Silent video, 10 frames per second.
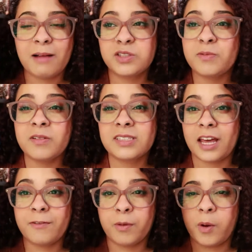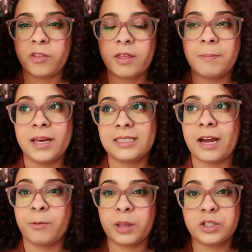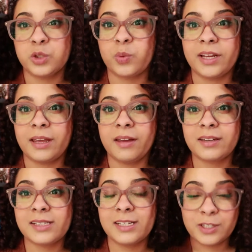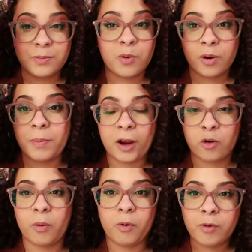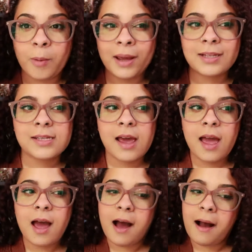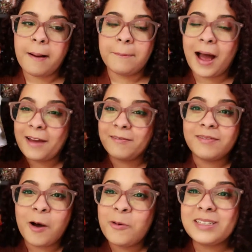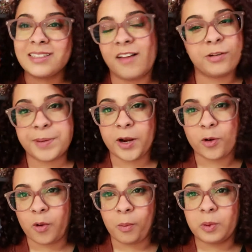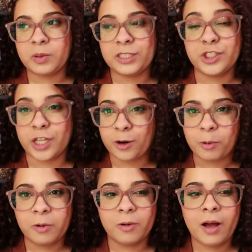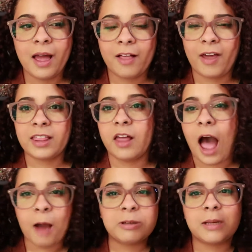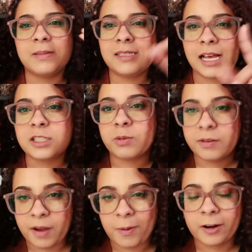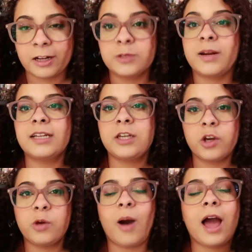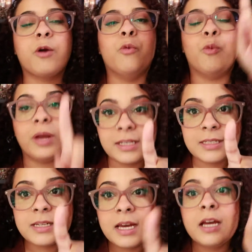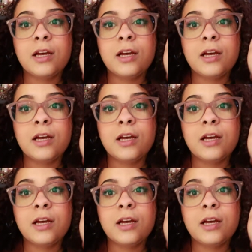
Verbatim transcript: I'm super excited for both of them because I really just want to get into more paranormal romance. Um, I've always loved paranormal in general. Like, the, I was obsessed with the Vampire Diaries. When I tell you I went